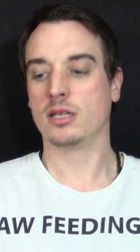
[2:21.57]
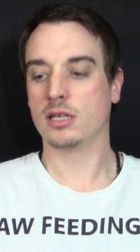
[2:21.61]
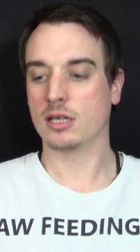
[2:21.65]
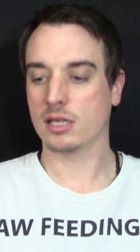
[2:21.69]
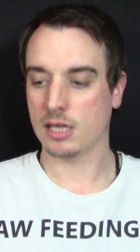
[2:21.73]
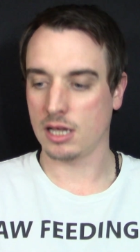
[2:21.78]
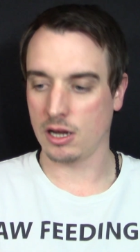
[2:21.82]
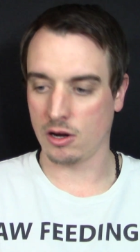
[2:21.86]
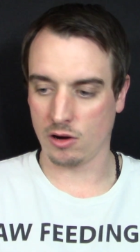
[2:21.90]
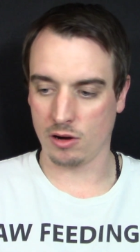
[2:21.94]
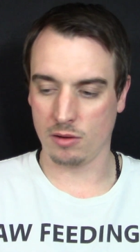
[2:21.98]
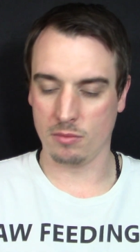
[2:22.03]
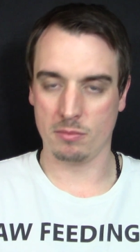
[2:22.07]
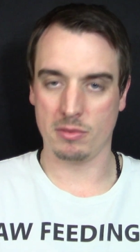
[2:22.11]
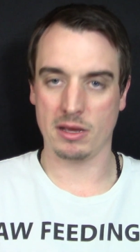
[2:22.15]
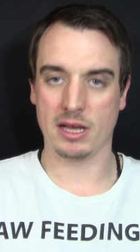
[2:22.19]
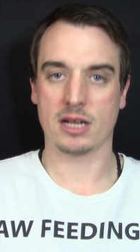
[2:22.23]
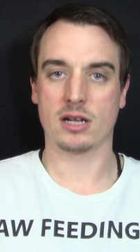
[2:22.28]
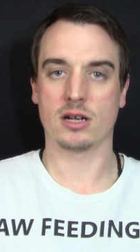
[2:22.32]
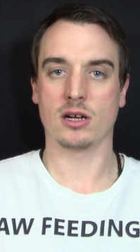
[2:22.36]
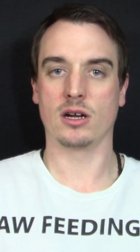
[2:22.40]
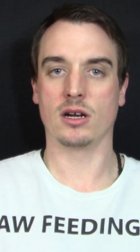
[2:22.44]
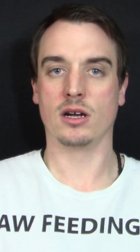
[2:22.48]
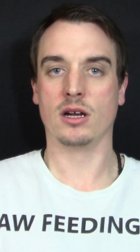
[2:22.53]
Karen
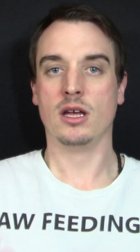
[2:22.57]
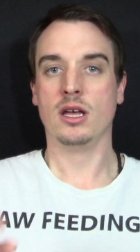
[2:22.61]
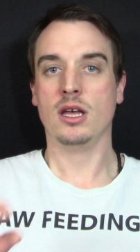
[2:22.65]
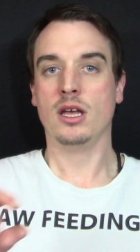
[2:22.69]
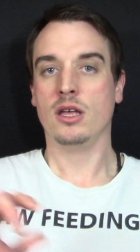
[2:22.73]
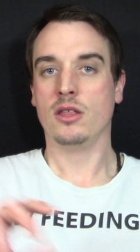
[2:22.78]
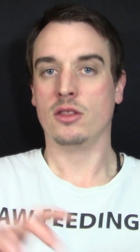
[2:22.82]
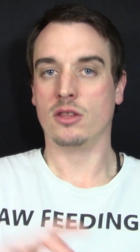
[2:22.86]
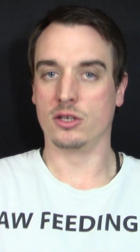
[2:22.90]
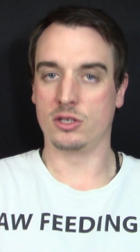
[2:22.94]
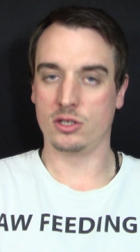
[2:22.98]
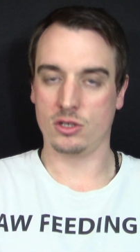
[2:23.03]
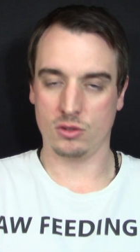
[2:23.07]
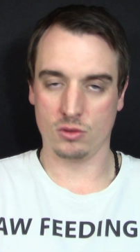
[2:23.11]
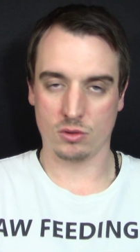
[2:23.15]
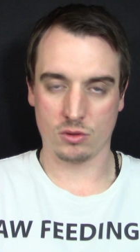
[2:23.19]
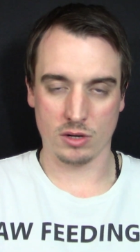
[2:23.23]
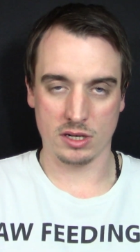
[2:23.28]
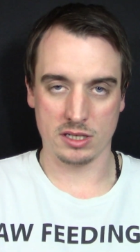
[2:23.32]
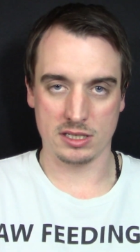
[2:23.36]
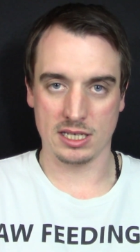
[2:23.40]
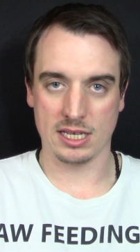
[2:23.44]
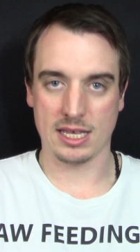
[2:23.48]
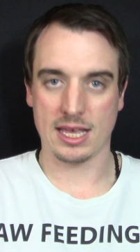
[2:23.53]
Becker, the two
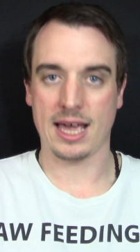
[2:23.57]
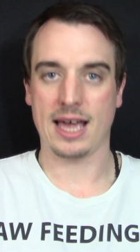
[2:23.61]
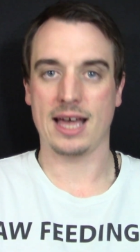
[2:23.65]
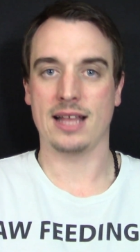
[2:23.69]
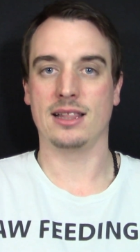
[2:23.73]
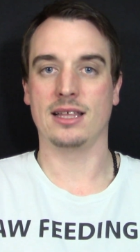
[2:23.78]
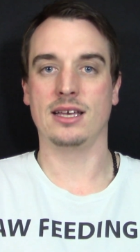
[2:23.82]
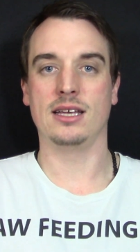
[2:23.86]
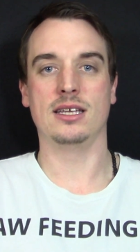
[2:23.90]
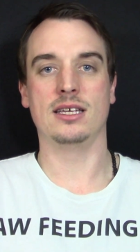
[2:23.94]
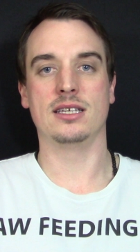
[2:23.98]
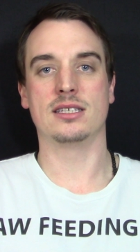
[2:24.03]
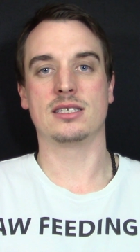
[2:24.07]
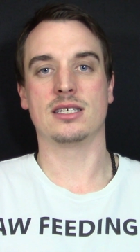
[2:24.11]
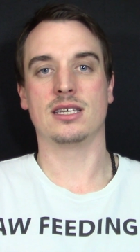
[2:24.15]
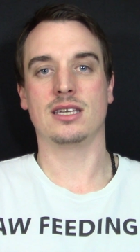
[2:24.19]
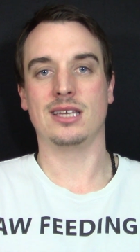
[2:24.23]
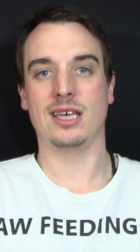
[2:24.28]
crazy cat ladies.